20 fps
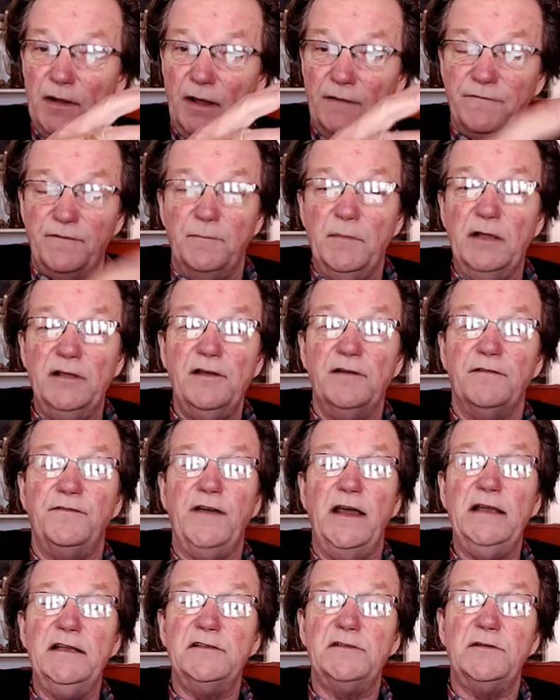familiar
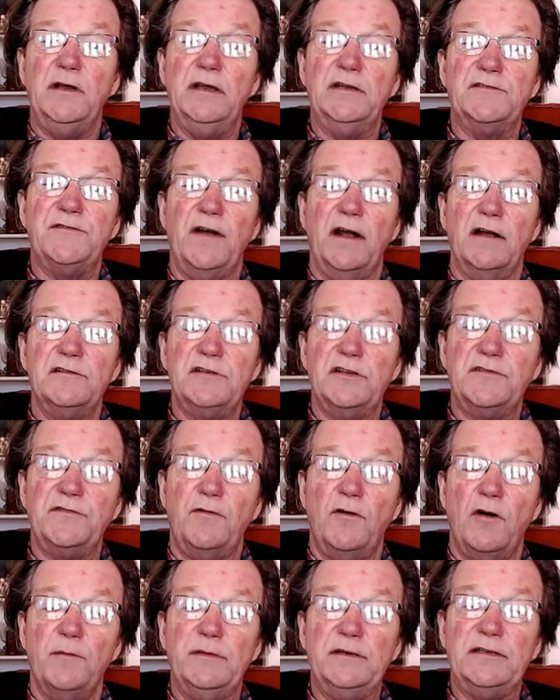face as far as its
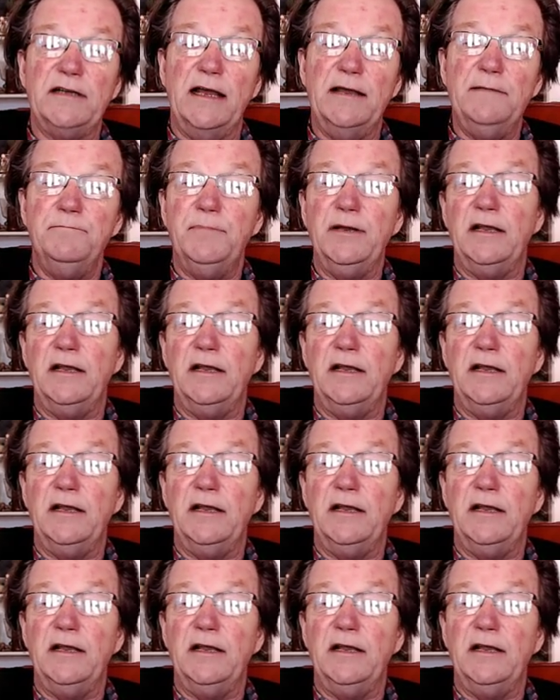form and type,